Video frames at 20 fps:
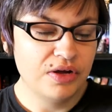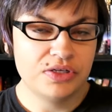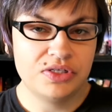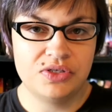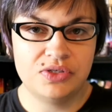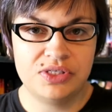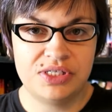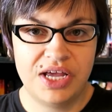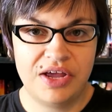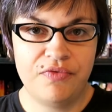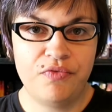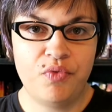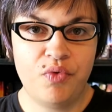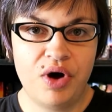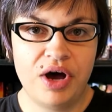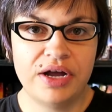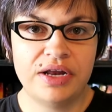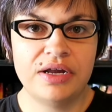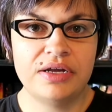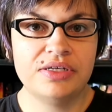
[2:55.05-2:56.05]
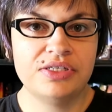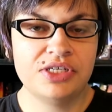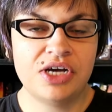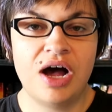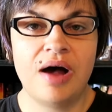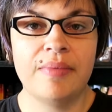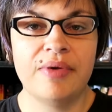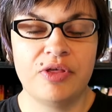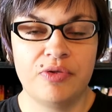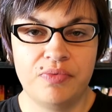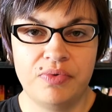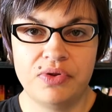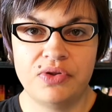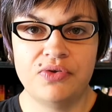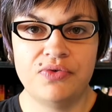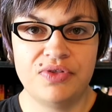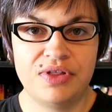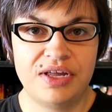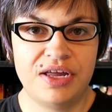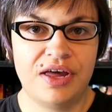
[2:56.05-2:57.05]
To save one, Thomas will
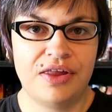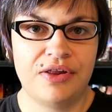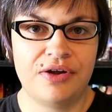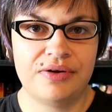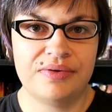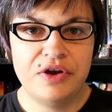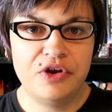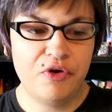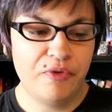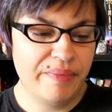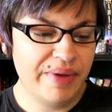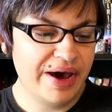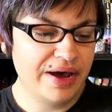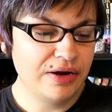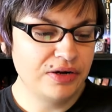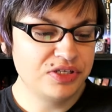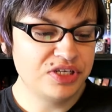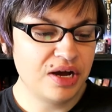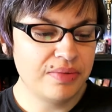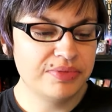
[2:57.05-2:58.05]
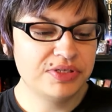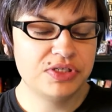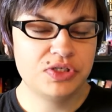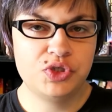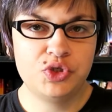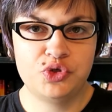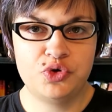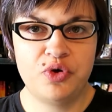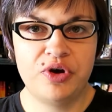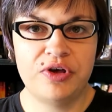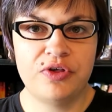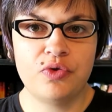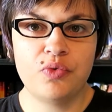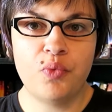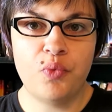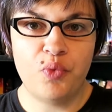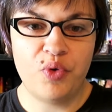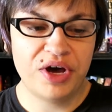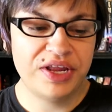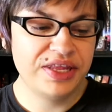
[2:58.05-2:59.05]
lose the other. No matter Thomas's choice,
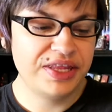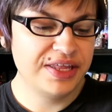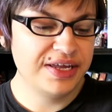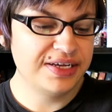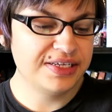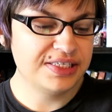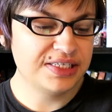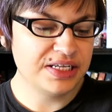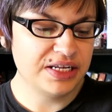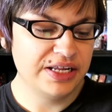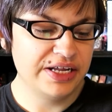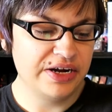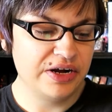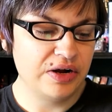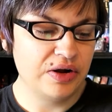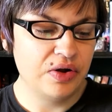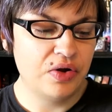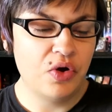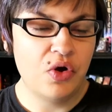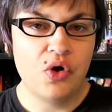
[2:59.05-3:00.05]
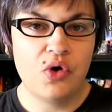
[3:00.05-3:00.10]
one thing is clear.